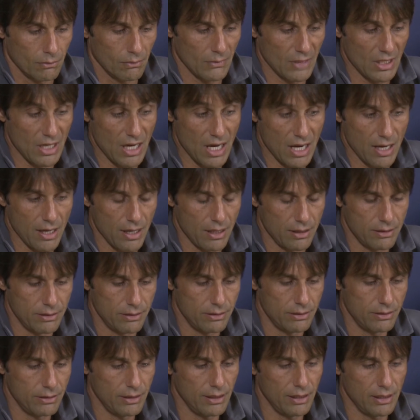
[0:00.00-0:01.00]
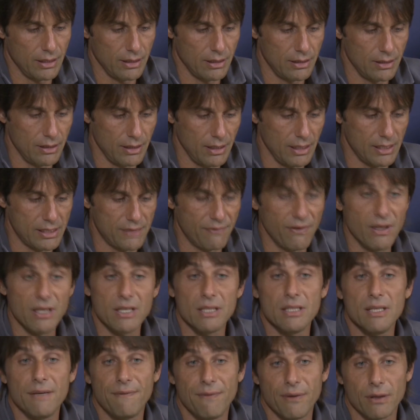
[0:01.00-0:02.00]
Yeah, it's very
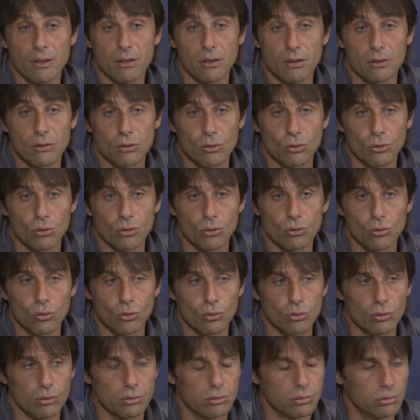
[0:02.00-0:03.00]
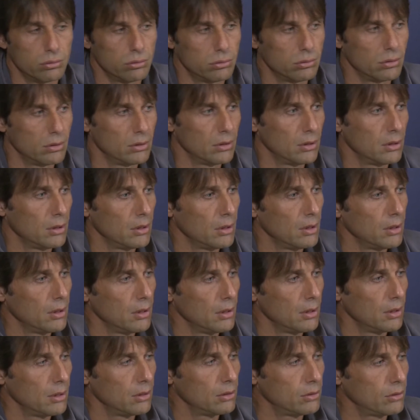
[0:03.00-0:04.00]
difficult
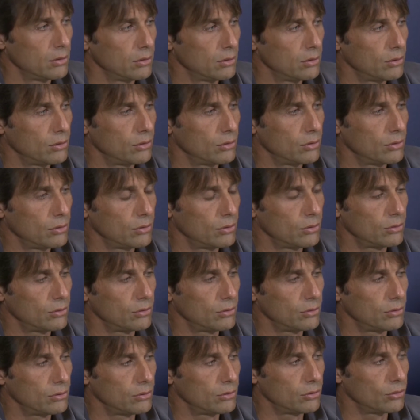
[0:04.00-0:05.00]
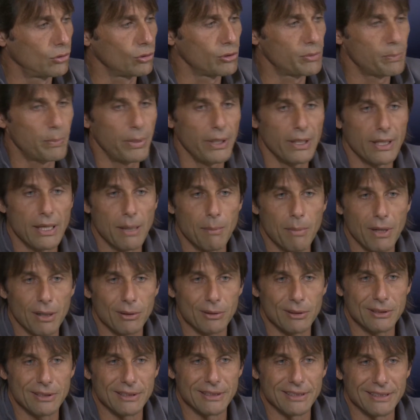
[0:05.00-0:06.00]
to speak
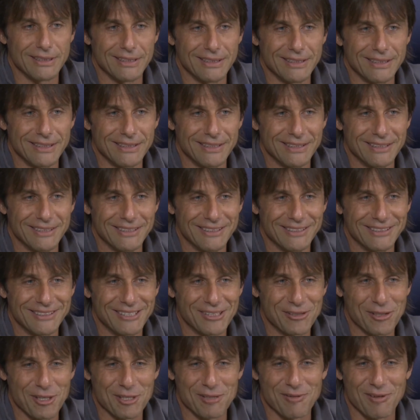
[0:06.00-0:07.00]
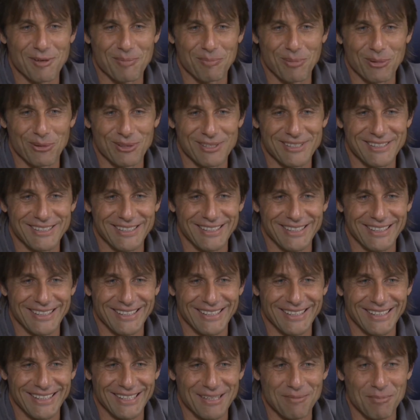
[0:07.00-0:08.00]
about the transfer policy
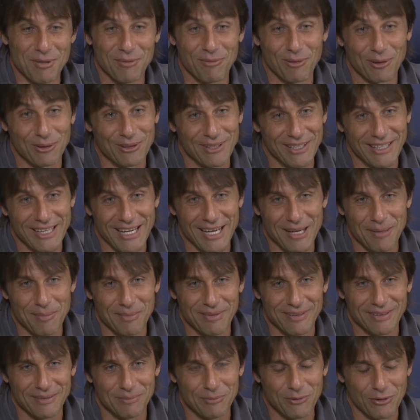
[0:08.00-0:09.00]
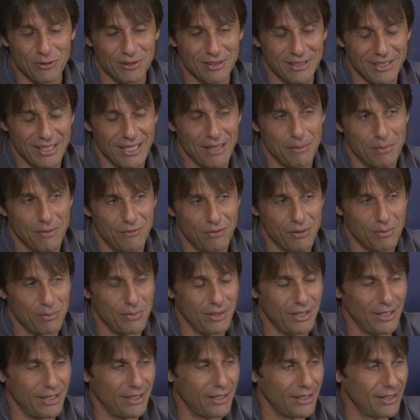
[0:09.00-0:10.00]
before the game. For
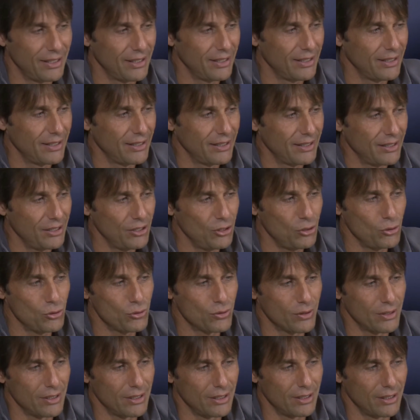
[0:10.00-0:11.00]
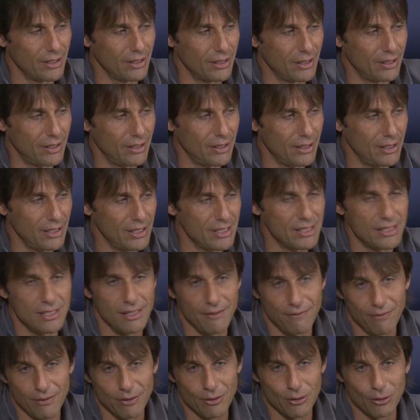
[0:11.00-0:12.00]
me, usually it's
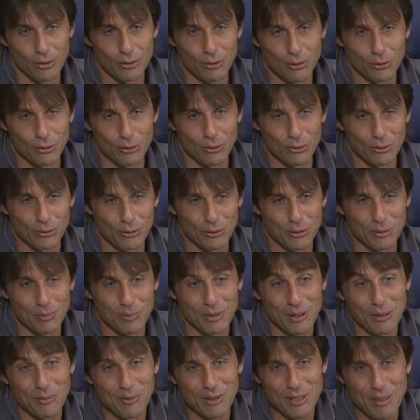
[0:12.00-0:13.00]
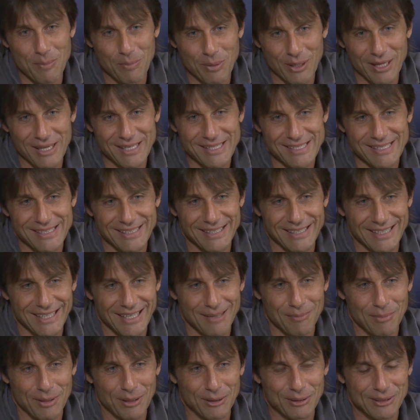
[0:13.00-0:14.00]
difficult to speak with the press
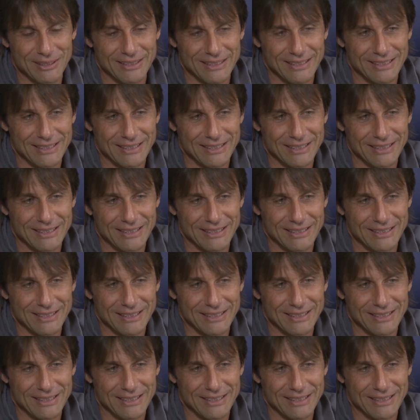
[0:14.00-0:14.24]
about